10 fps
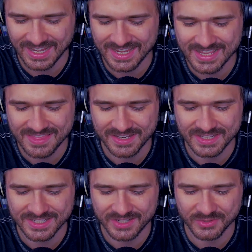In the
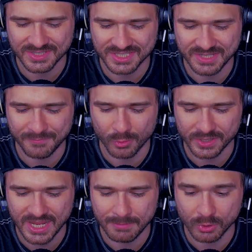Nintendo 64
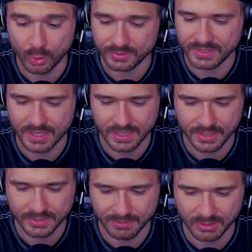game
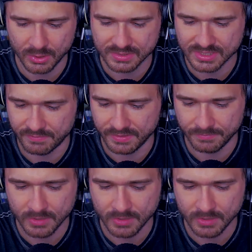GoldenEye 007,